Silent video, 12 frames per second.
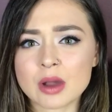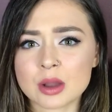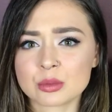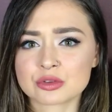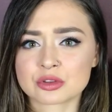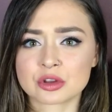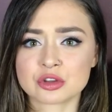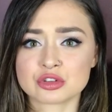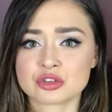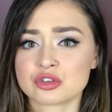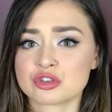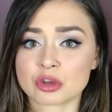I was gonna
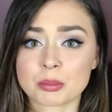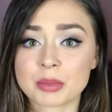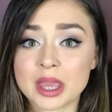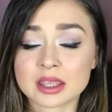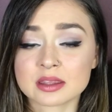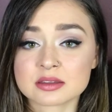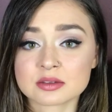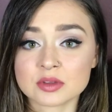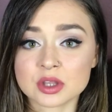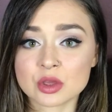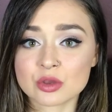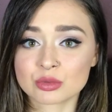just jump back into
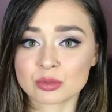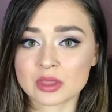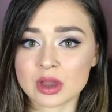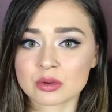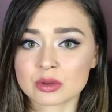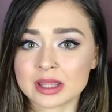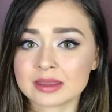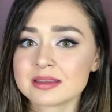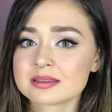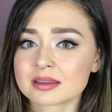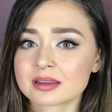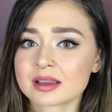videos without at
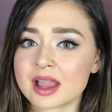least